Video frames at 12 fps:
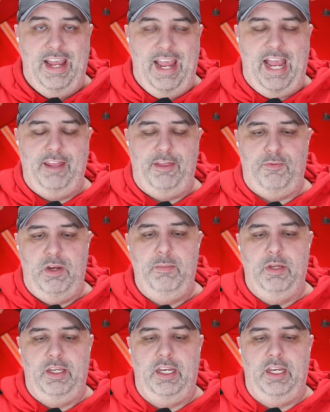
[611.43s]
at $3
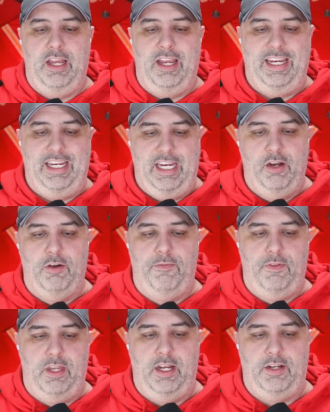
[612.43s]
million a year
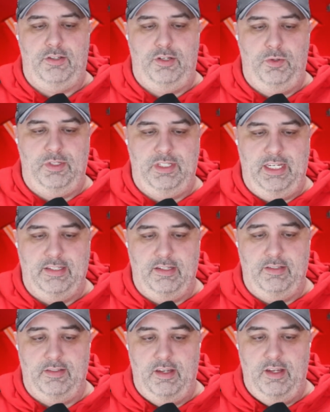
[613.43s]
for the next 2
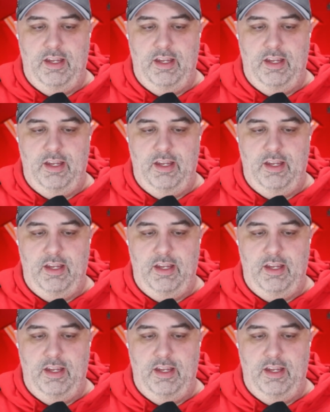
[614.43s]
seasons.